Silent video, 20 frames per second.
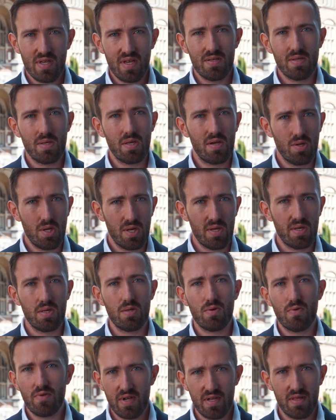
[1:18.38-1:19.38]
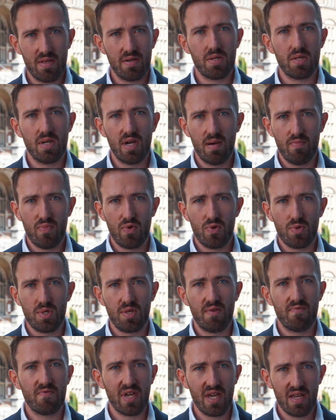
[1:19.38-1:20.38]
can such historical examples
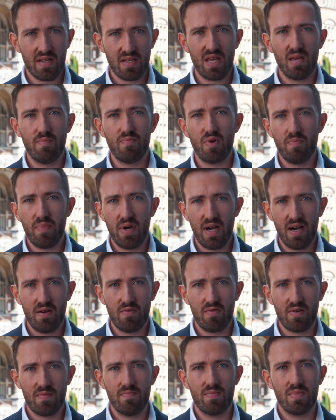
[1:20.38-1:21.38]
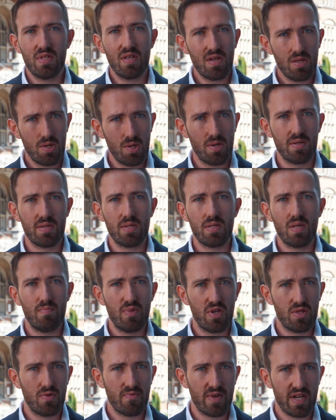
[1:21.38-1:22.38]
of gatekeeper power teach us
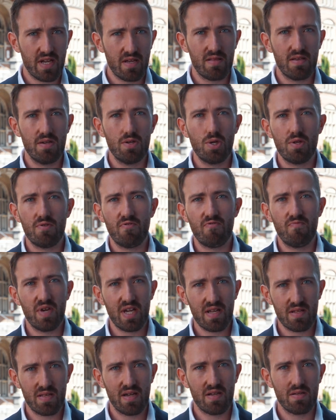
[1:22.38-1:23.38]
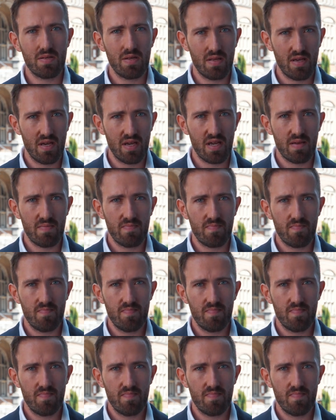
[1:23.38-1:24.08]
about the regulation of big tech today?